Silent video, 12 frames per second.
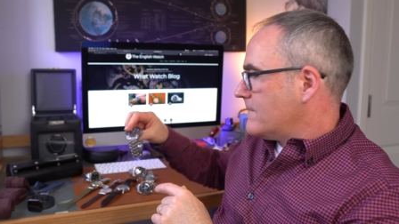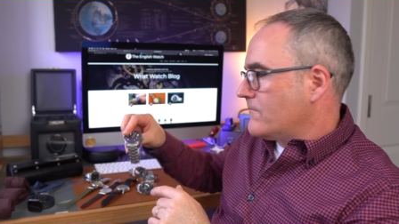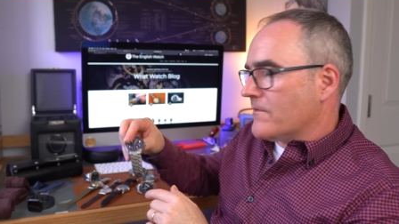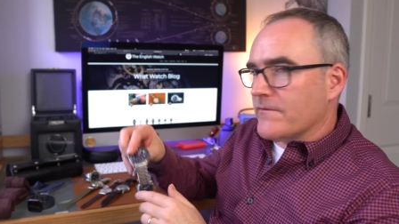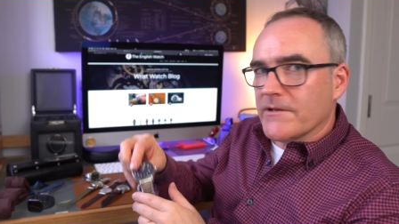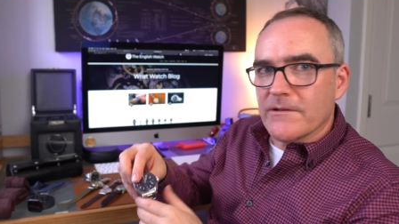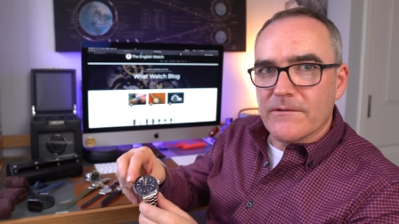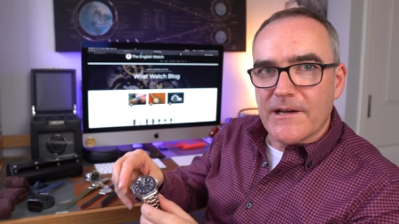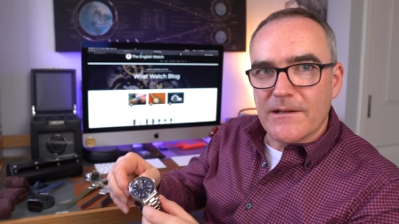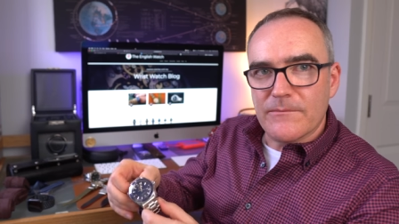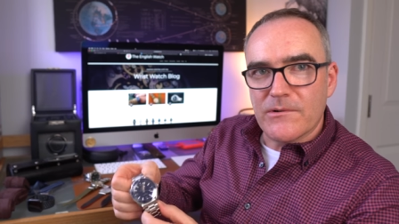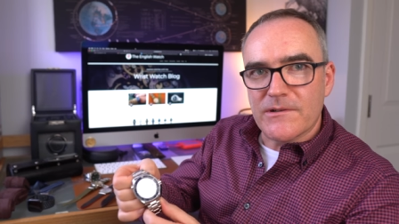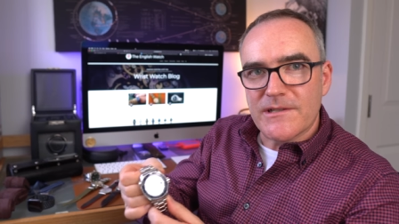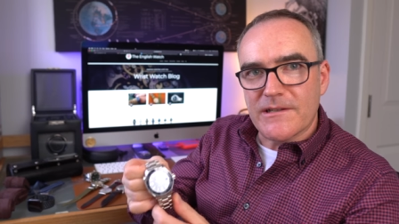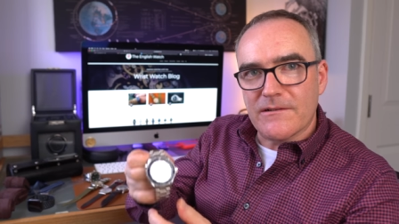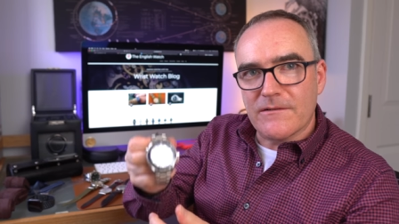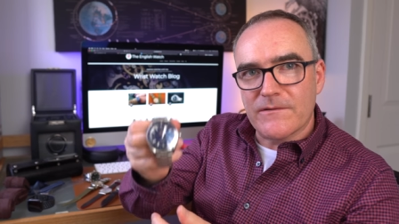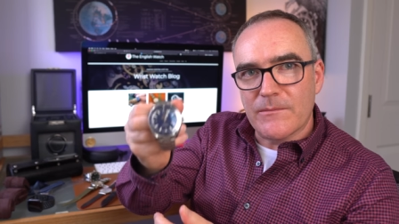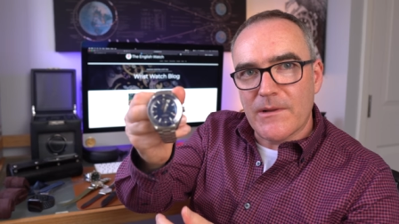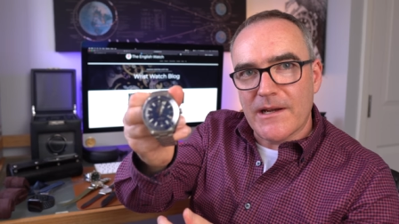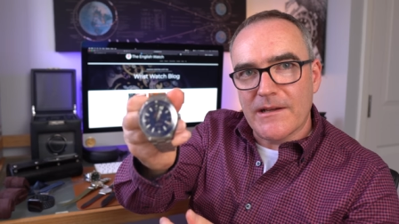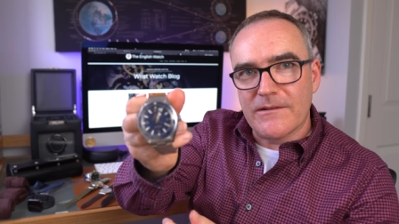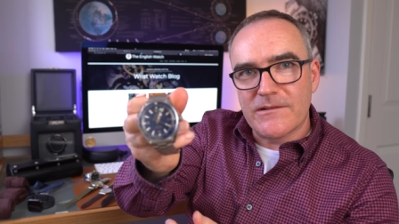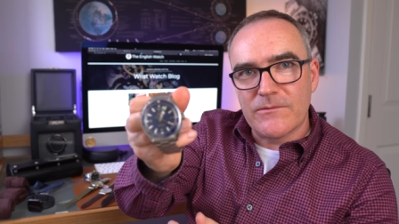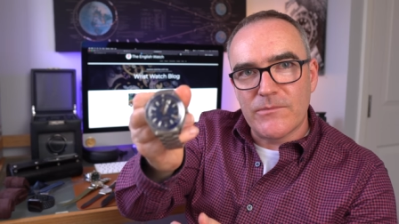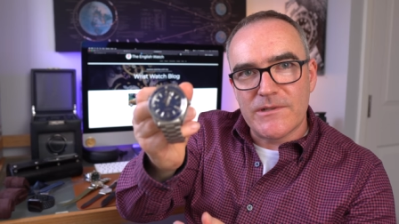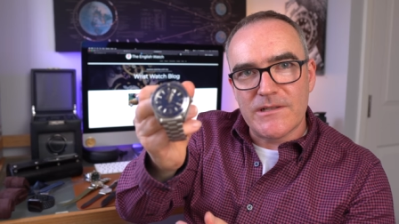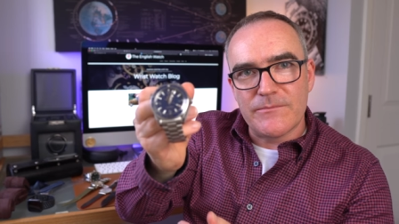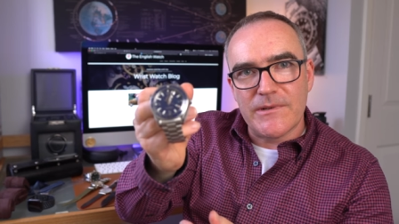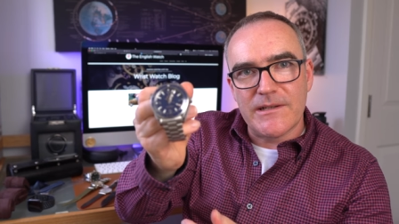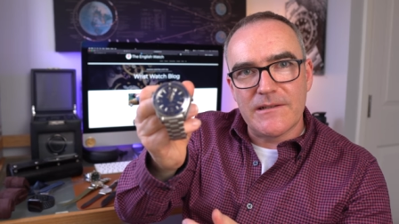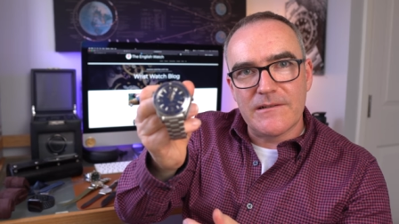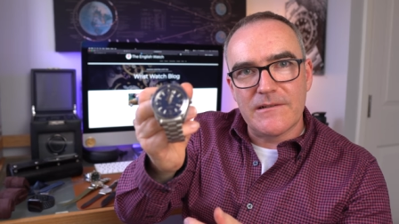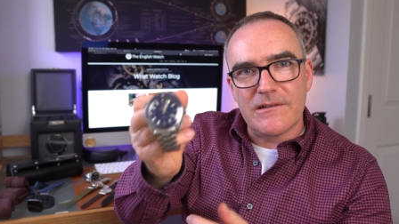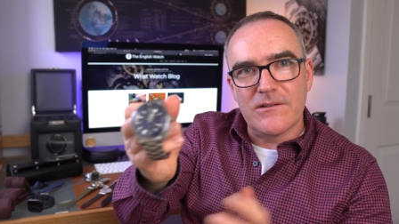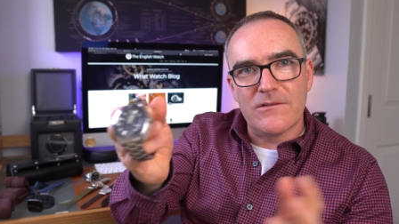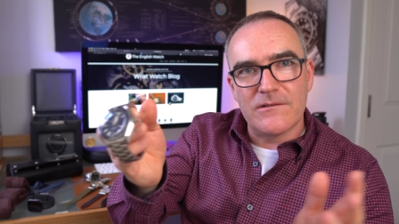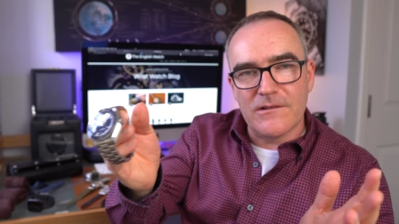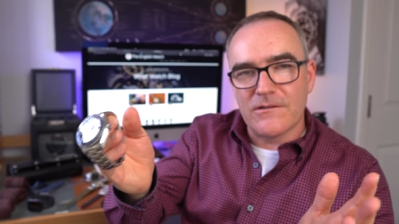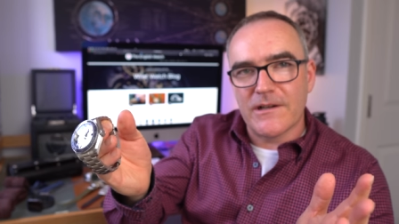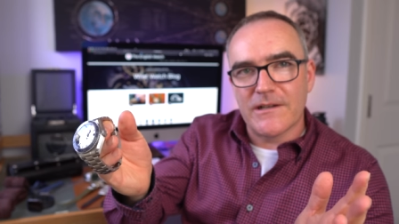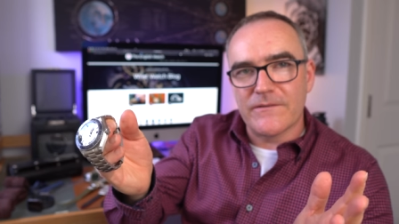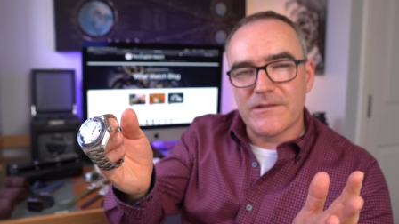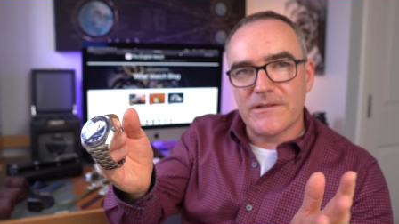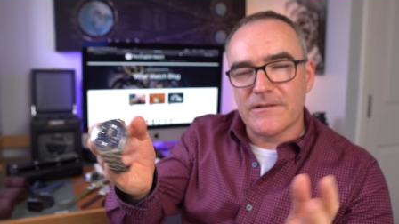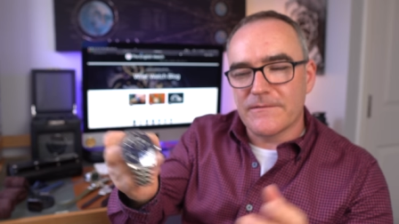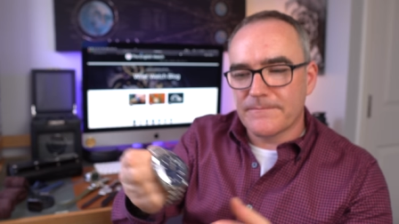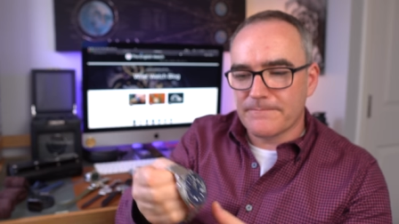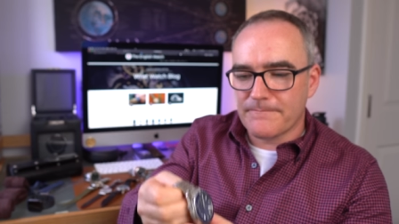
review and unboxing of the Planet Ocean, which has been long, long overdue.